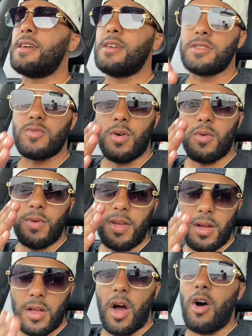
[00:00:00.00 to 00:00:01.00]
Cause what
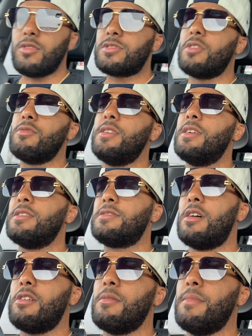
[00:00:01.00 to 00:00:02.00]
we also need to
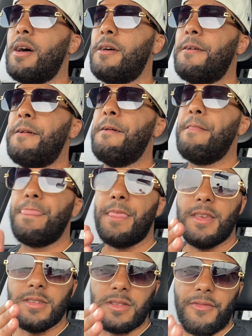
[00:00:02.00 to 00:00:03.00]
talk about
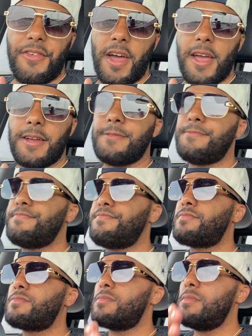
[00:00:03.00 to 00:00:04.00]
is the fact
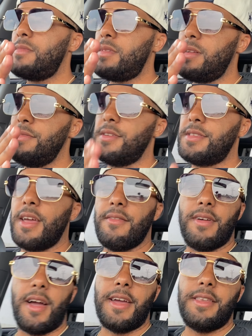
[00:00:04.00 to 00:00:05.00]
that
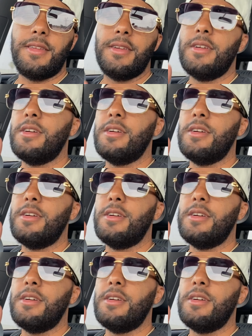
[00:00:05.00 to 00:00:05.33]
Devin Haney